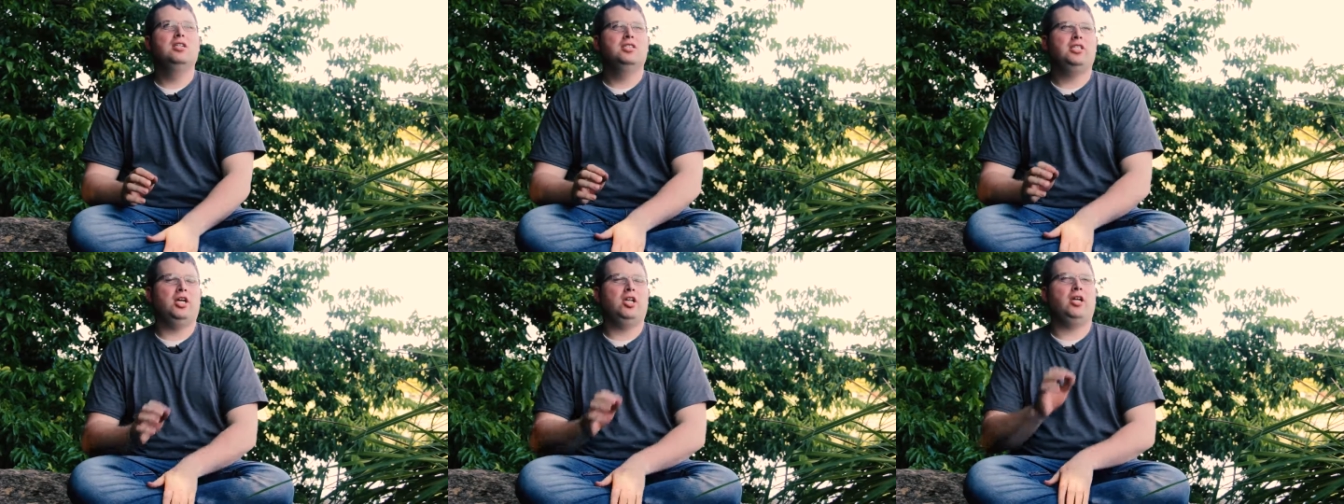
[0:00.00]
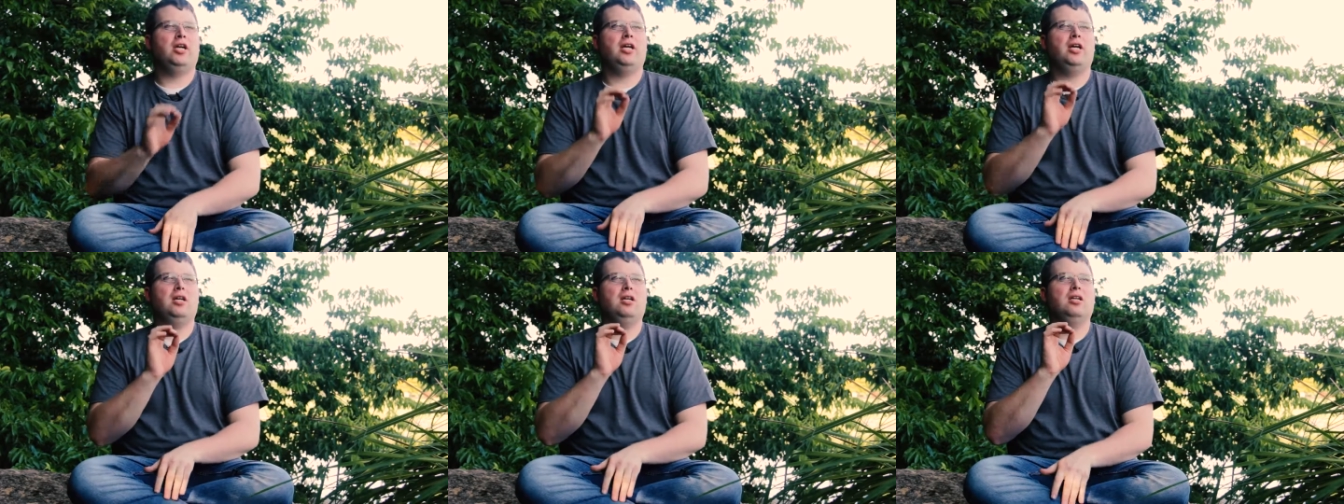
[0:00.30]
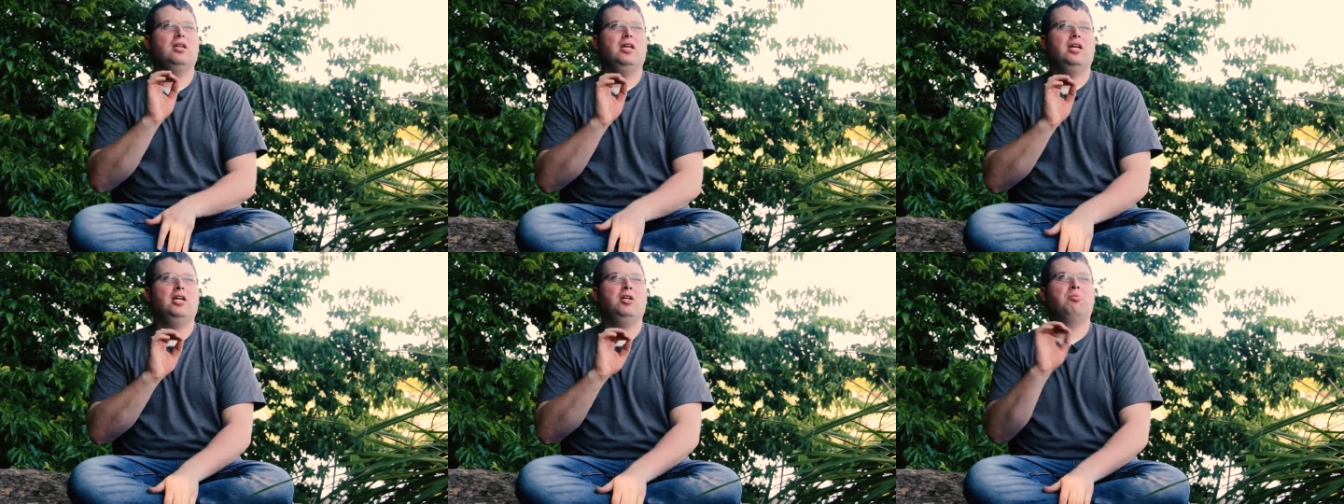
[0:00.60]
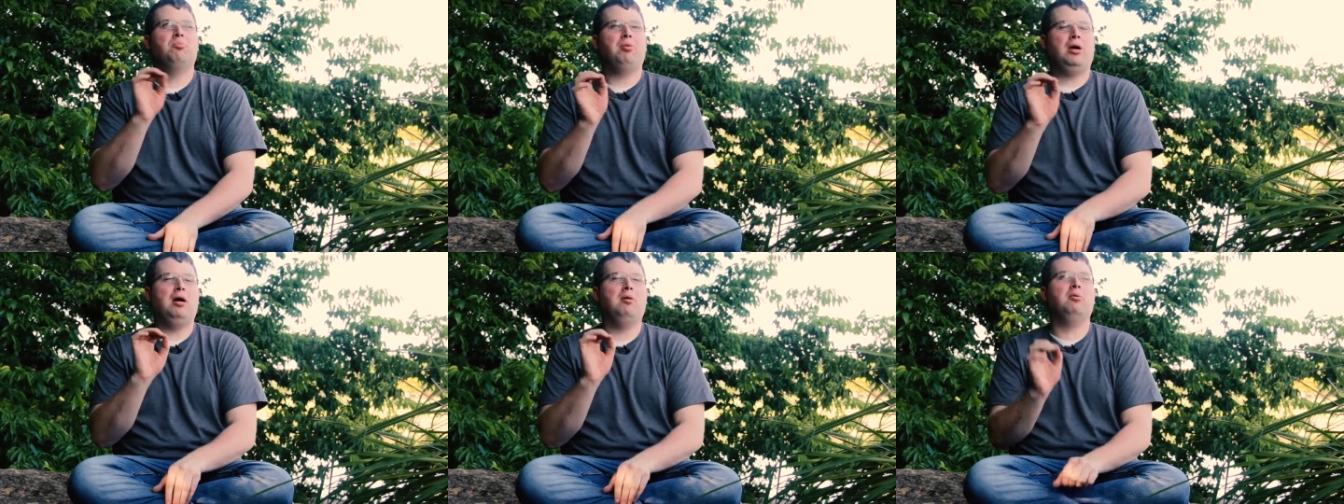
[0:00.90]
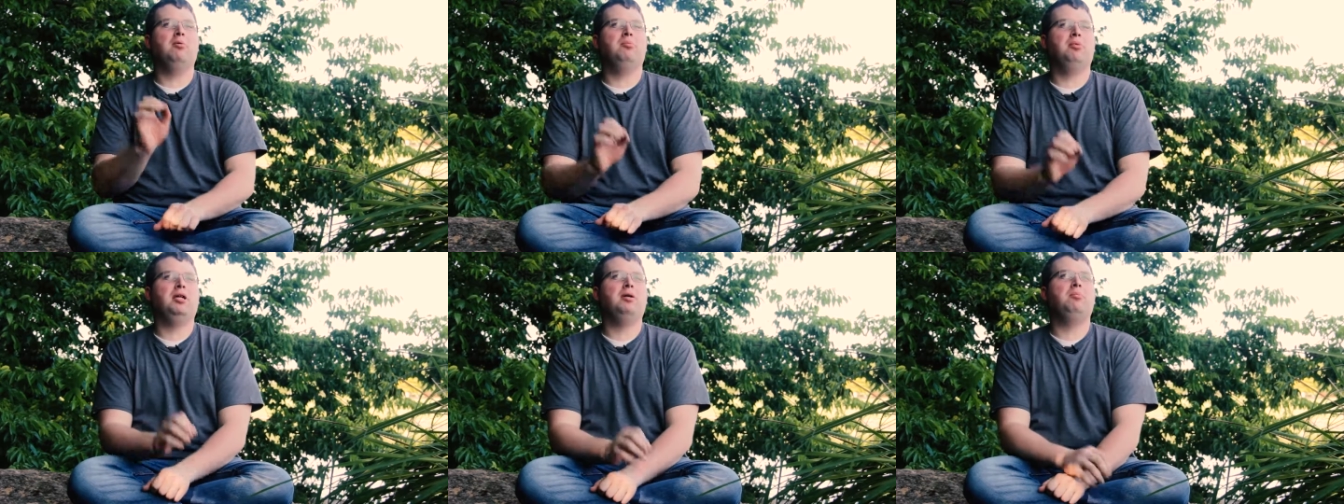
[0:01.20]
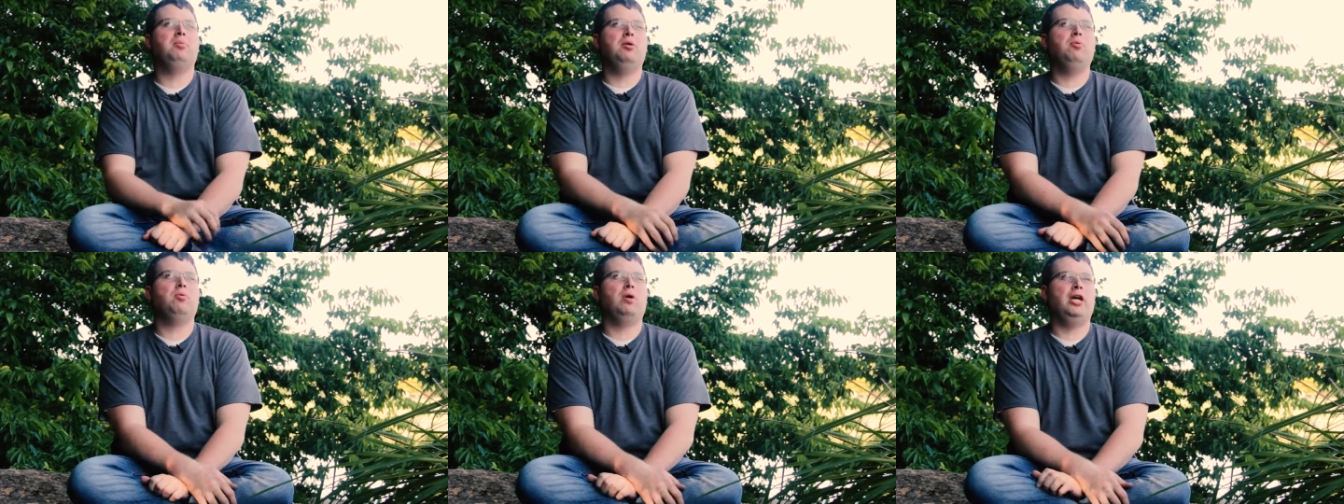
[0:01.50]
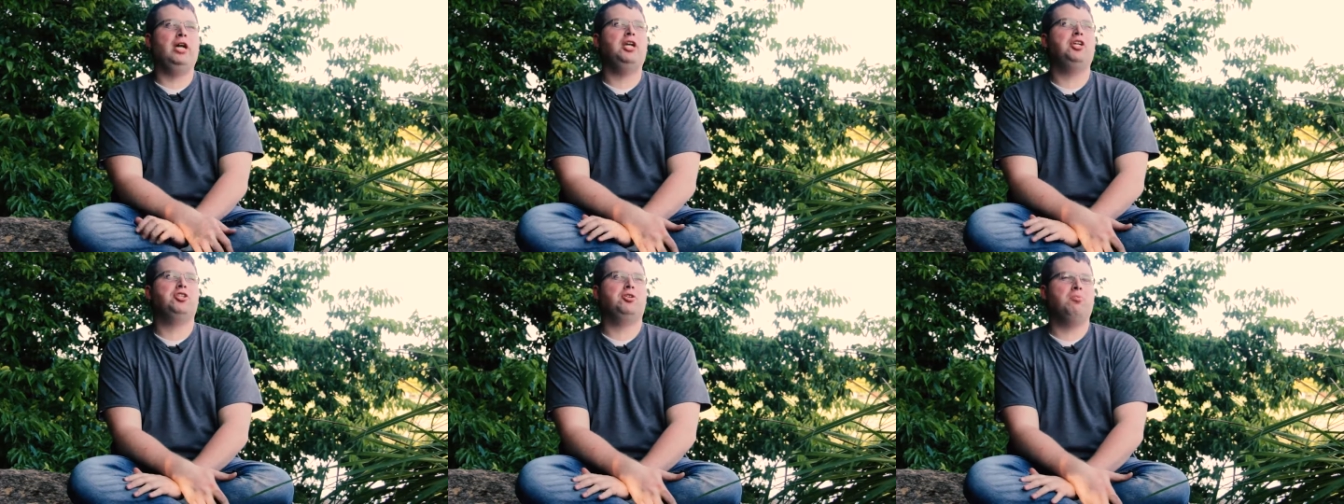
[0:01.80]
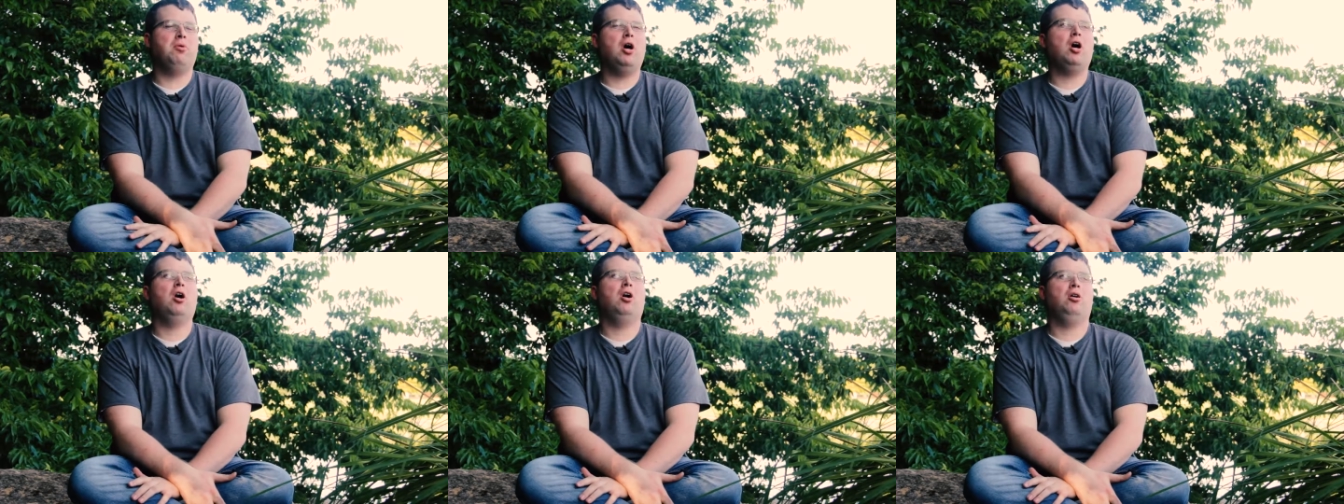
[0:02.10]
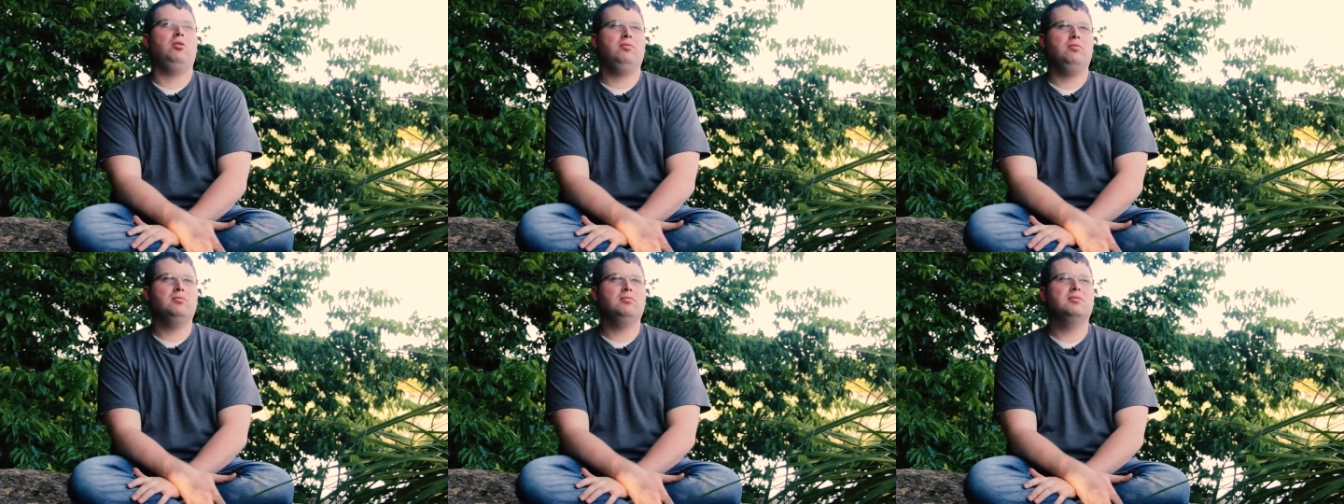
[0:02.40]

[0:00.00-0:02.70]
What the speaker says: telling it'll probably be ready tomorrow.